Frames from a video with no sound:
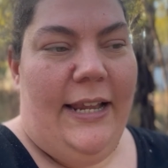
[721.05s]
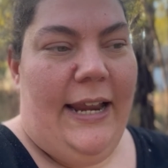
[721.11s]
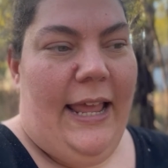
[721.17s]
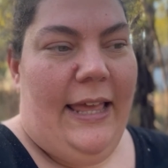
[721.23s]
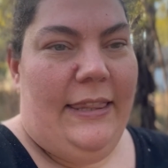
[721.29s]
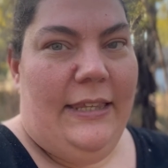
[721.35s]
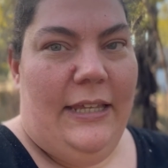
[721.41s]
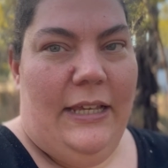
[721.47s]

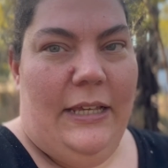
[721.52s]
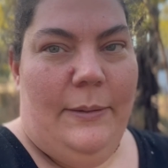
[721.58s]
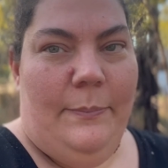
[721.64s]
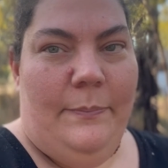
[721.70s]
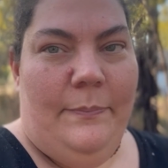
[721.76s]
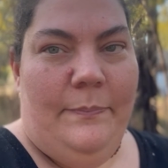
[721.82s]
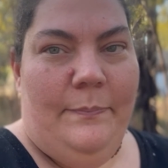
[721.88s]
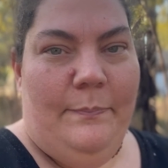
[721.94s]
and the
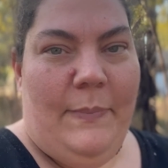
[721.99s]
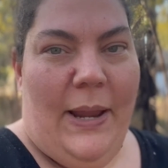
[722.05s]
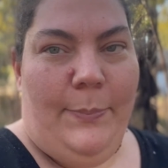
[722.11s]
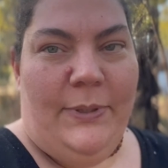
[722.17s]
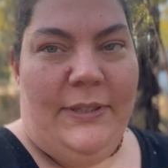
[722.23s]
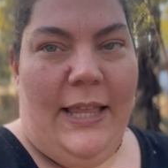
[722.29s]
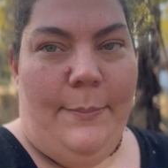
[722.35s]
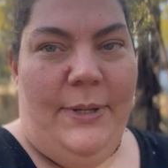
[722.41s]

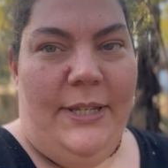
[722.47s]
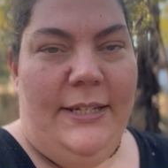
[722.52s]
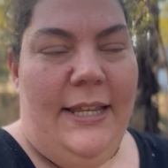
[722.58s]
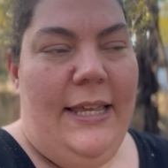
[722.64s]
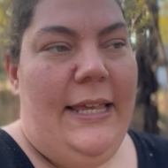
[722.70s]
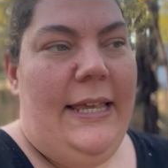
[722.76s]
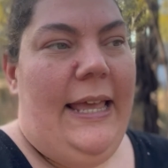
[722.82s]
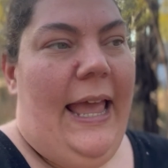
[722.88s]
maple lemon,
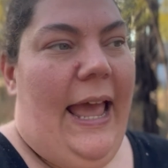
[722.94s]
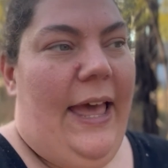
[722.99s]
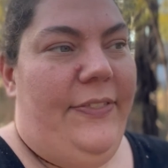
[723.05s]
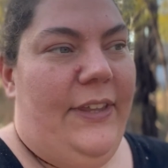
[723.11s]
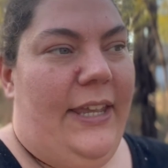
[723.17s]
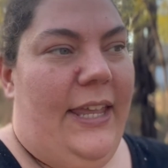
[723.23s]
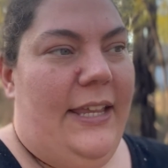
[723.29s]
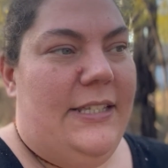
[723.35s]

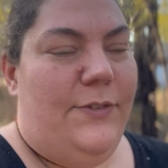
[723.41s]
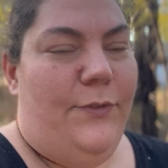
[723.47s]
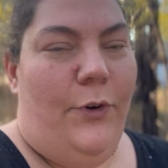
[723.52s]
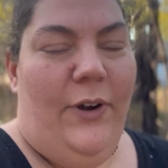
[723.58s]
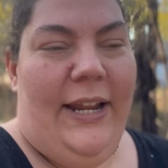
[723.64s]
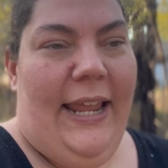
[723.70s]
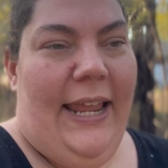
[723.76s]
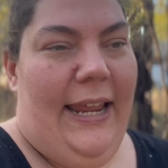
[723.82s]
and the kids have already